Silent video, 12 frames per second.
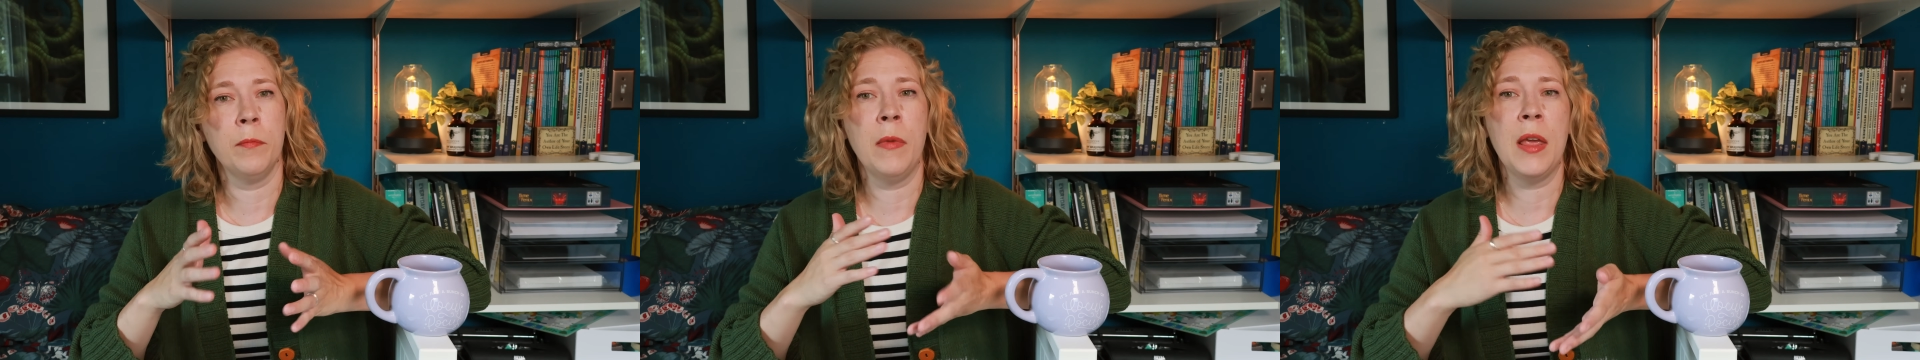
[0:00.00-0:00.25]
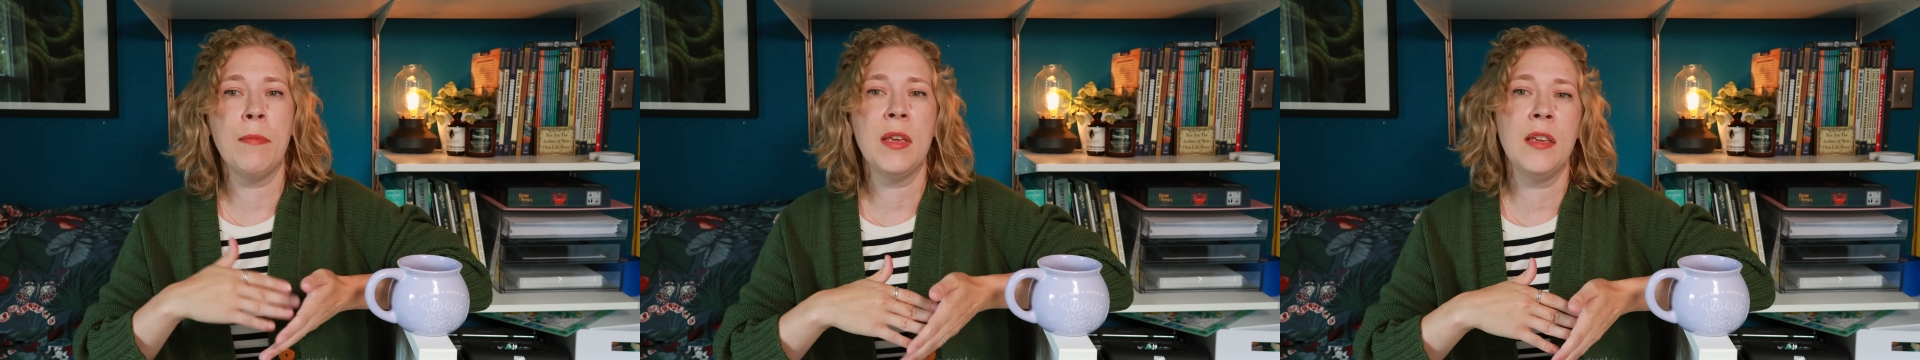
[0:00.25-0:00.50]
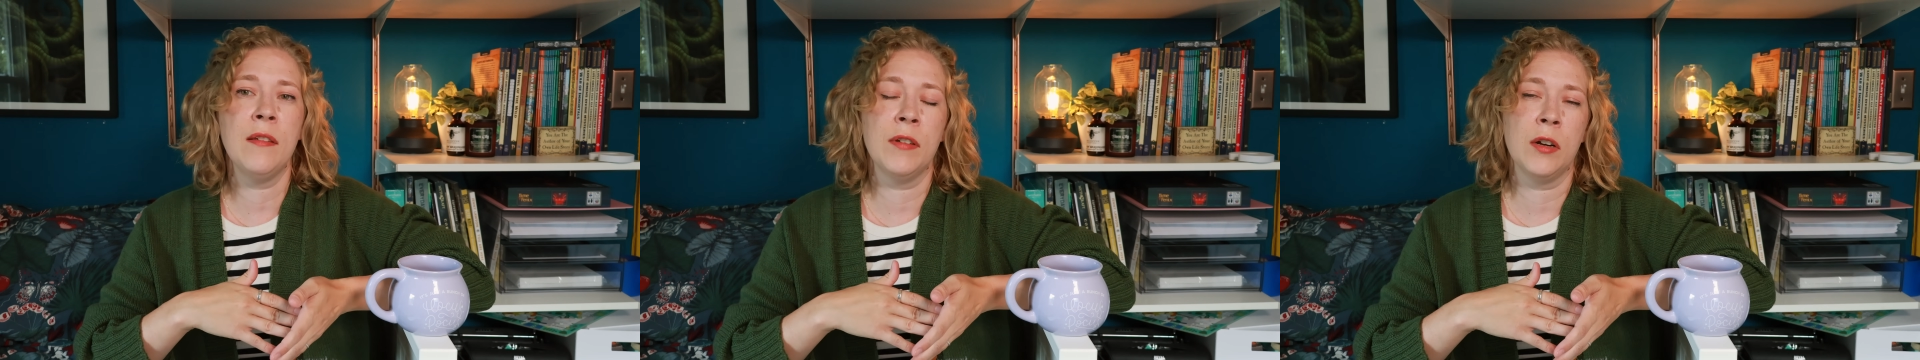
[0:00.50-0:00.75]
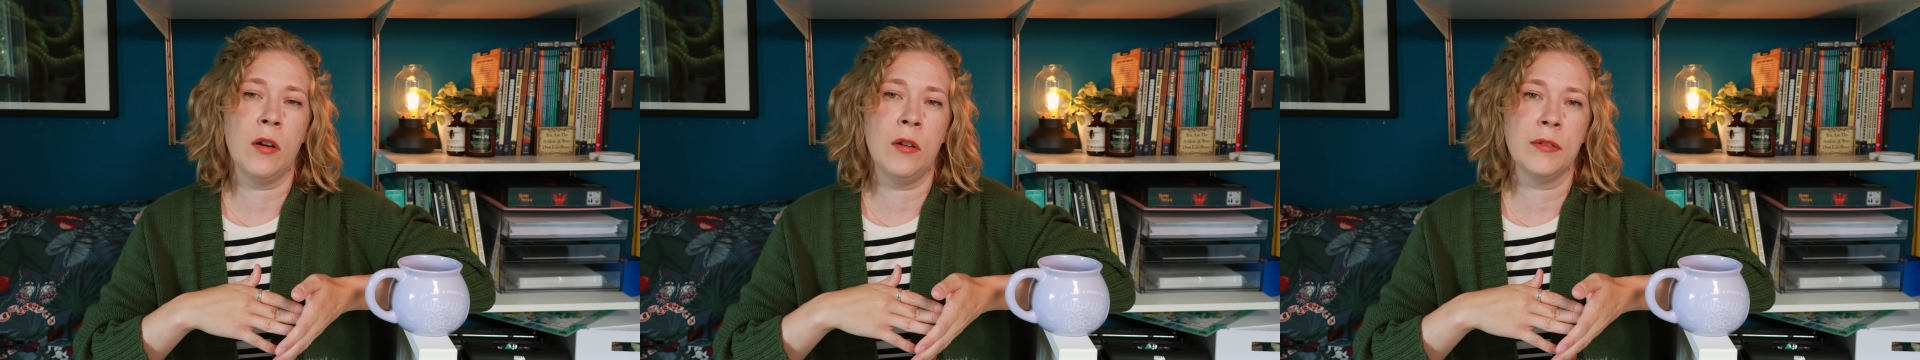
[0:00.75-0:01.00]
maybe
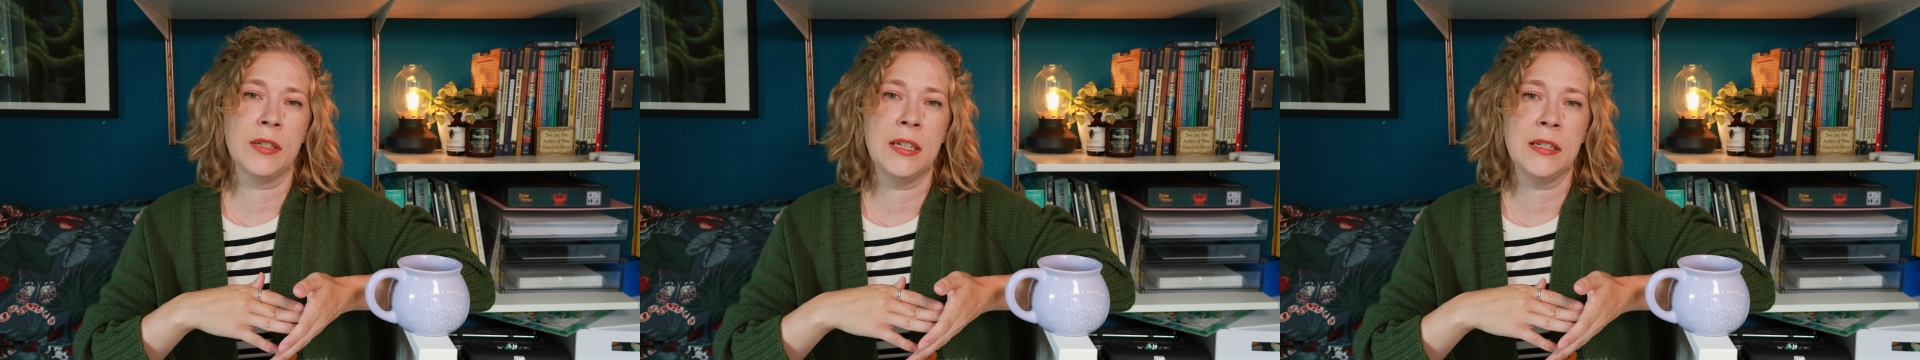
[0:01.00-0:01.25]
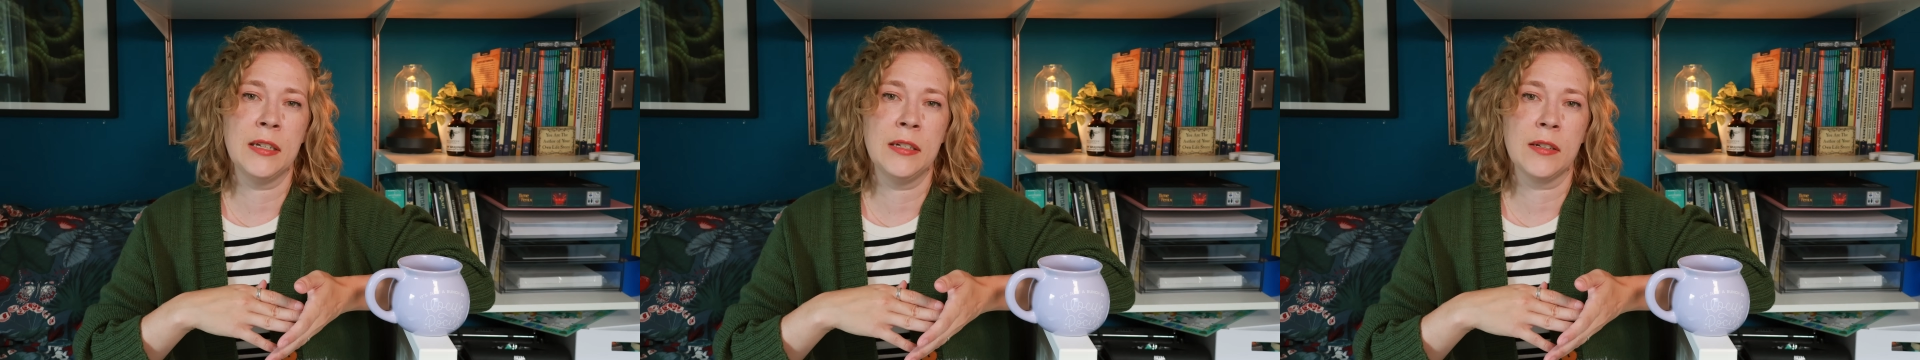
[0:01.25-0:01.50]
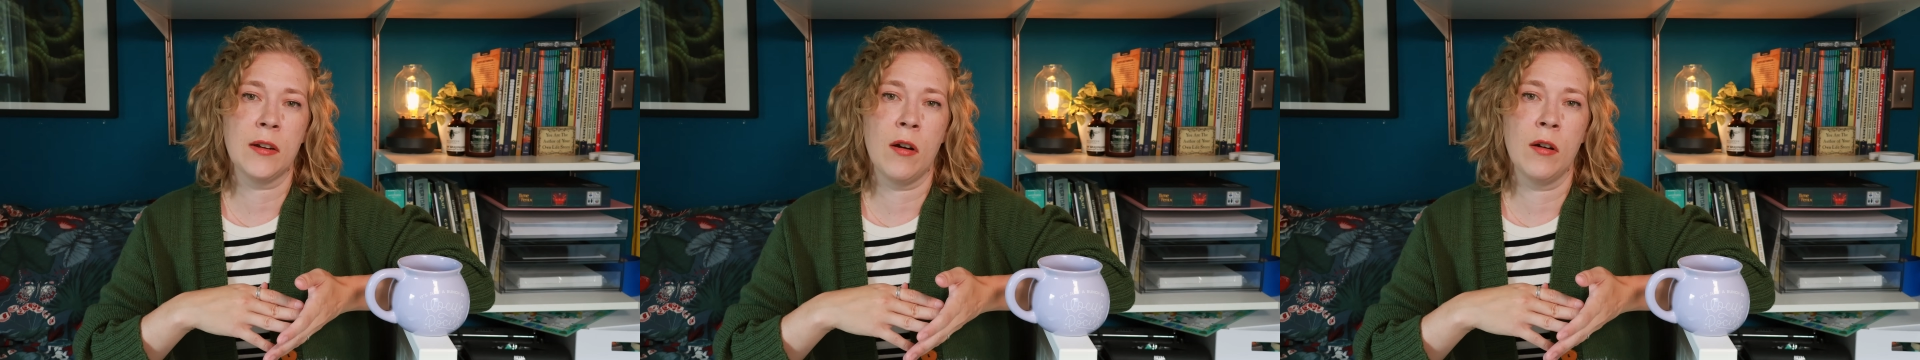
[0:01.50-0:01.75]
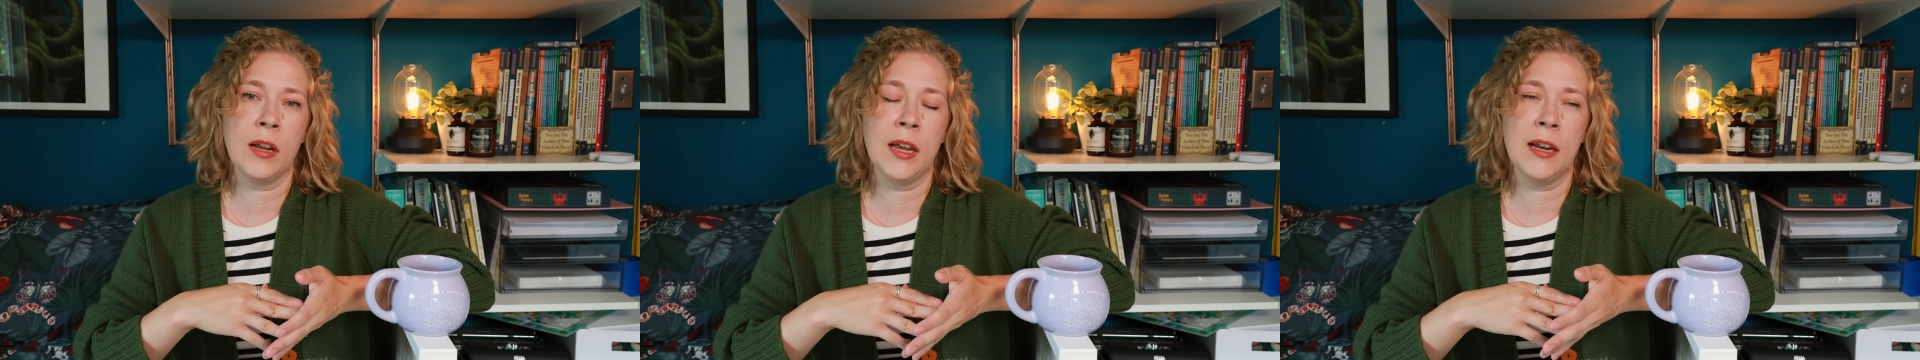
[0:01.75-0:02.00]
even all seasons
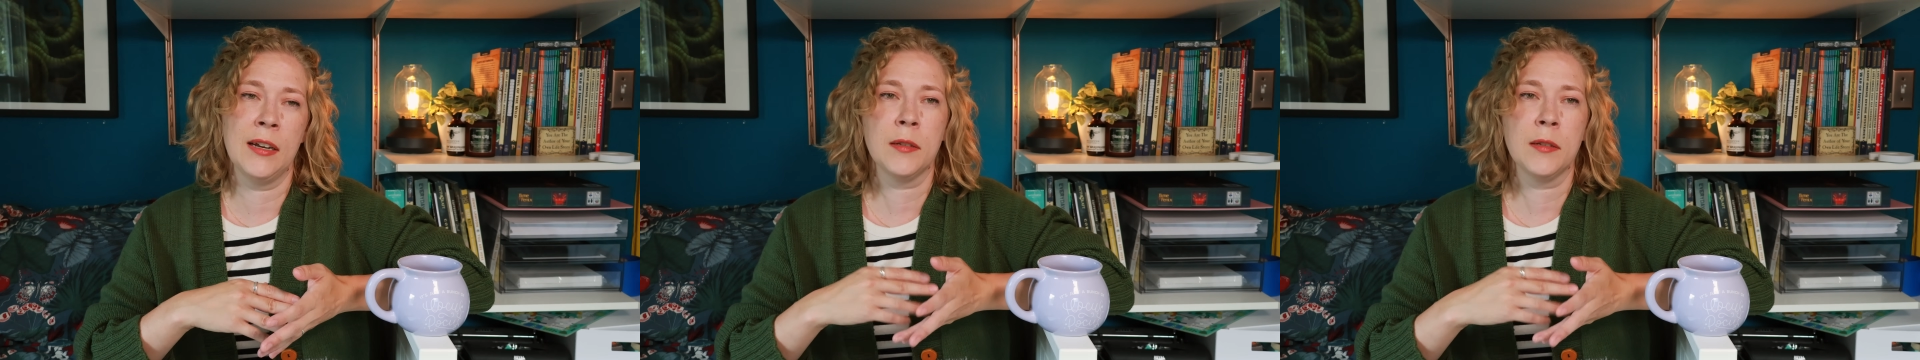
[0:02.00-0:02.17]
cardigan,